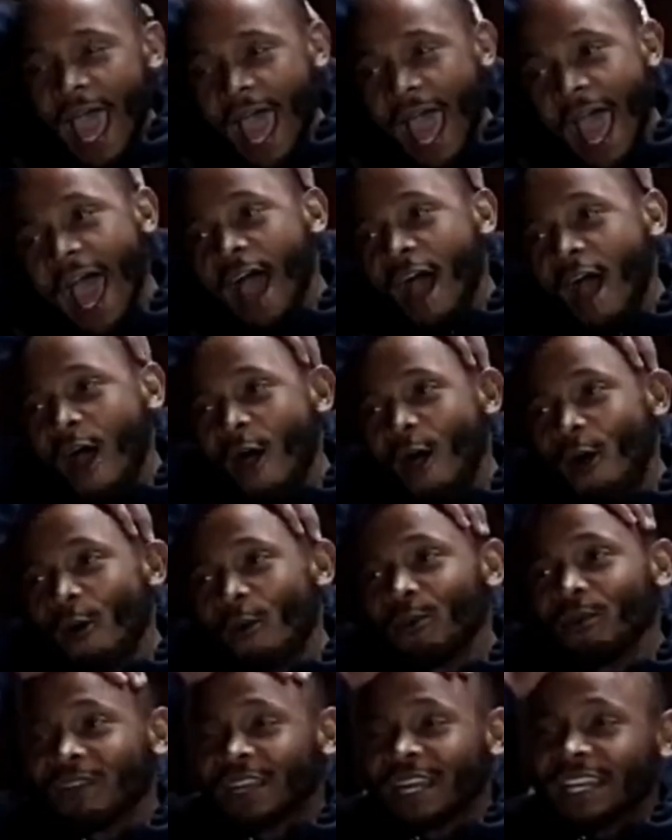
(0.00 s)

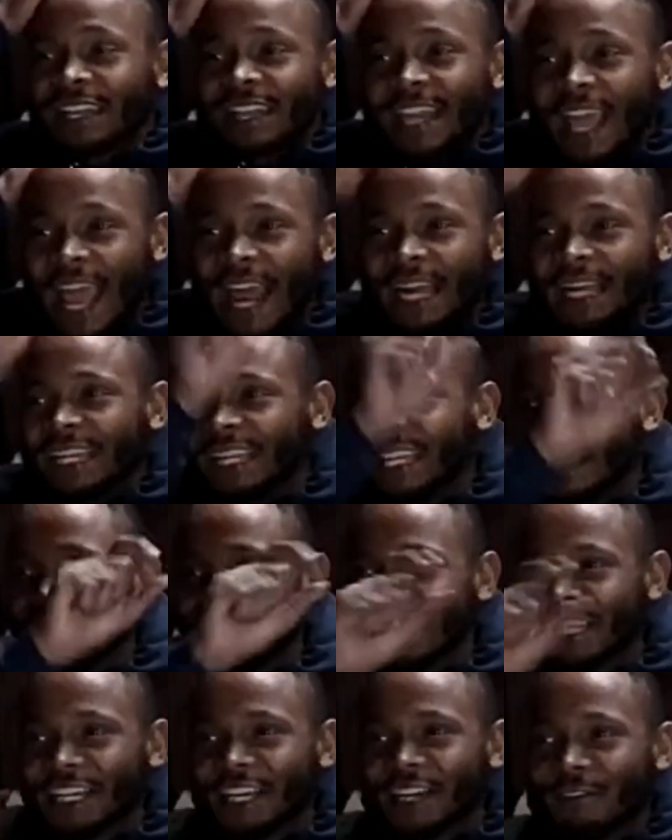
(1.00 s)
How did that
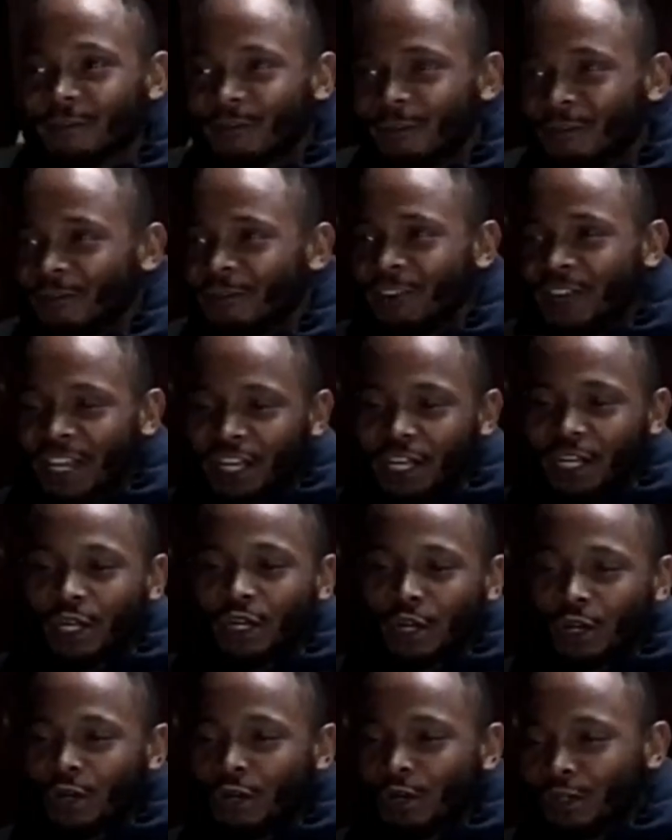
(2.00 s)
get
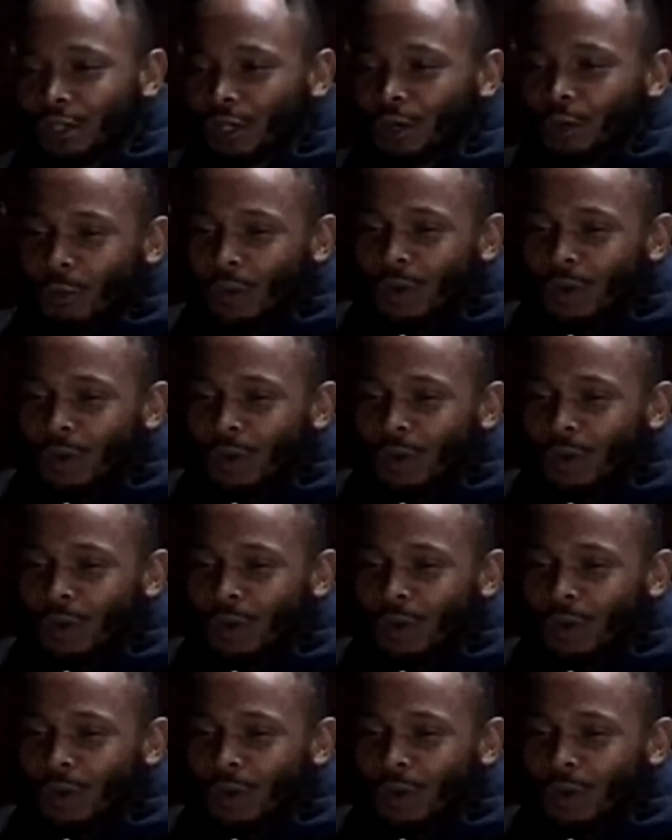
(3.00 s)
configured